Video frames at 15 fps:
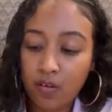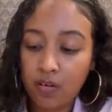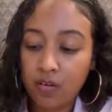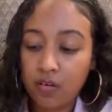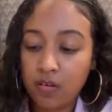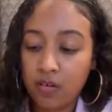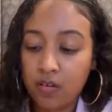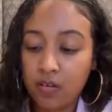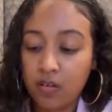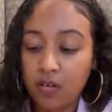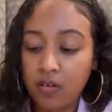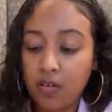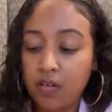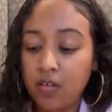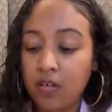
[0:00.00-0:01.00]
I'm
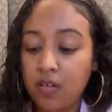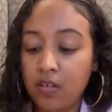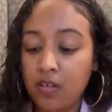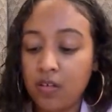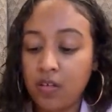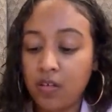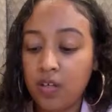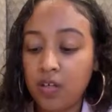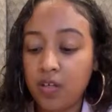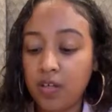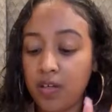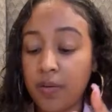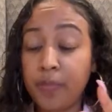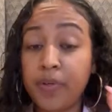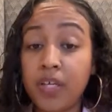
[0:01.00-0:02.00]

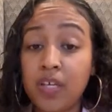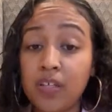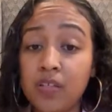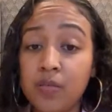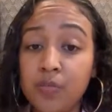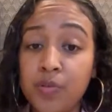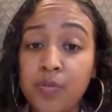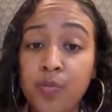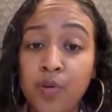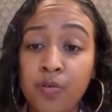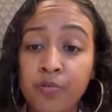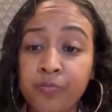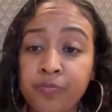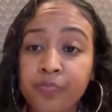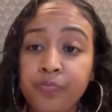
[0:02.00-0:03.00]
gonna get some tomorrow.